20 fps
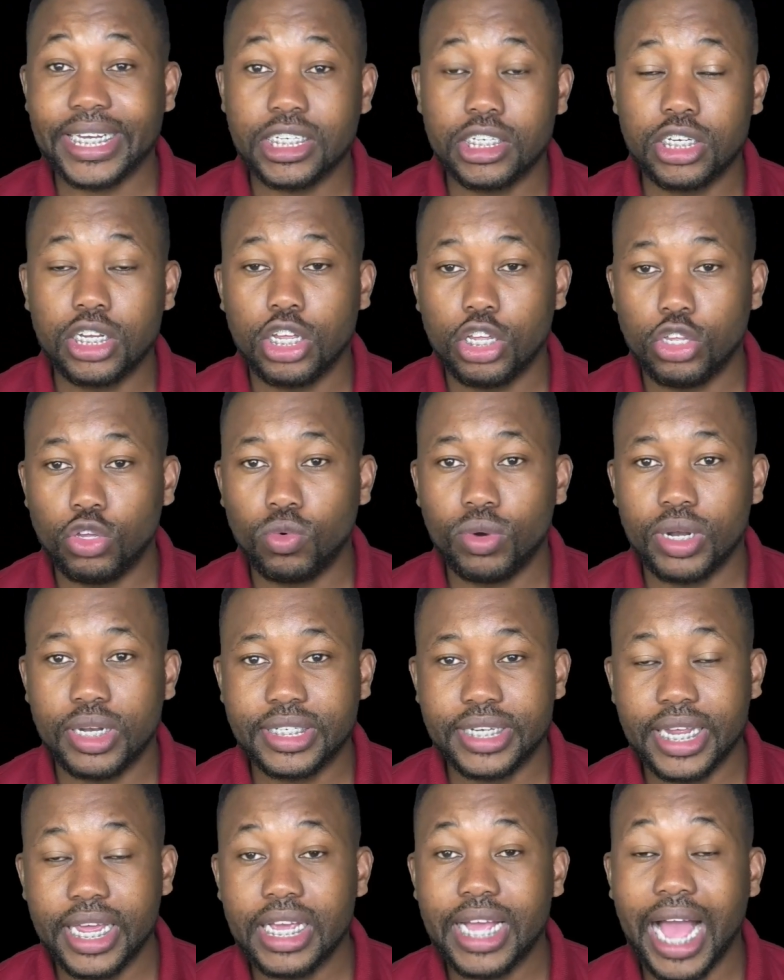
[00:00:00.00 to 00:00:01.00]
you will
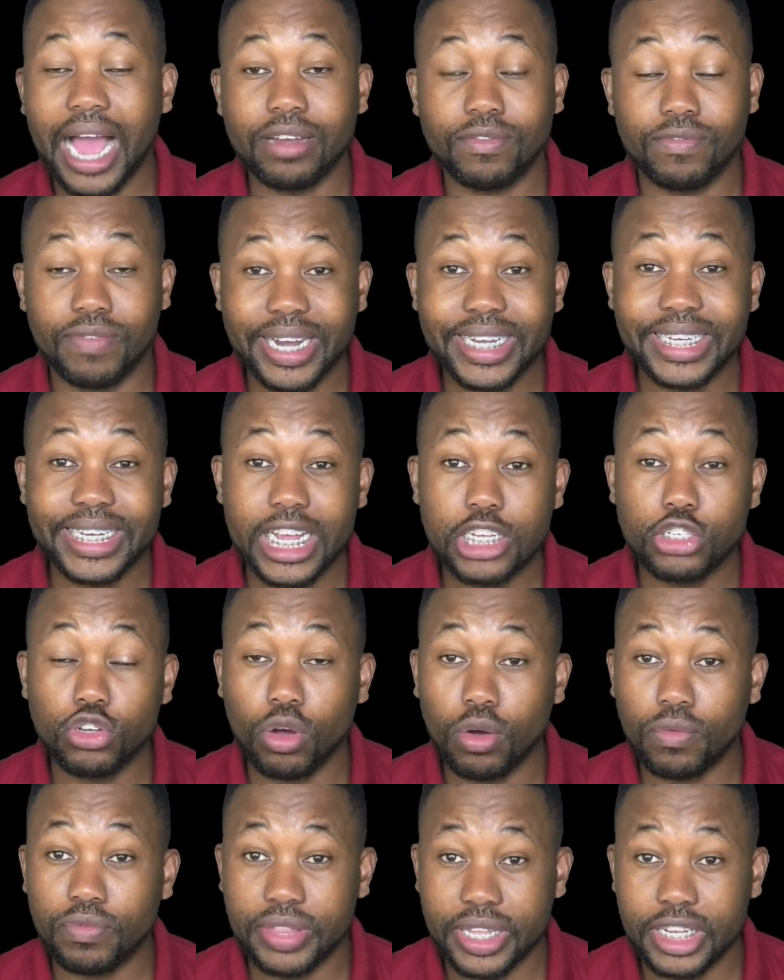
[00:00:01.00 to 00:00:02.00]
take advantage of
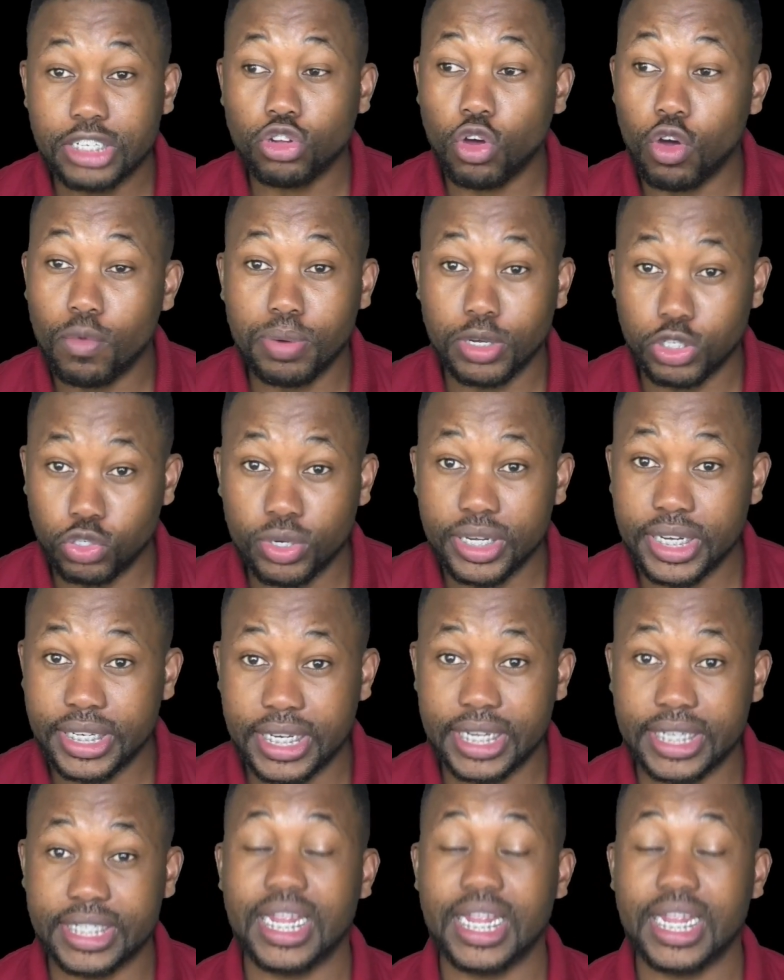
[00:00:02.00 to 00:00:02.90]
these opportunities.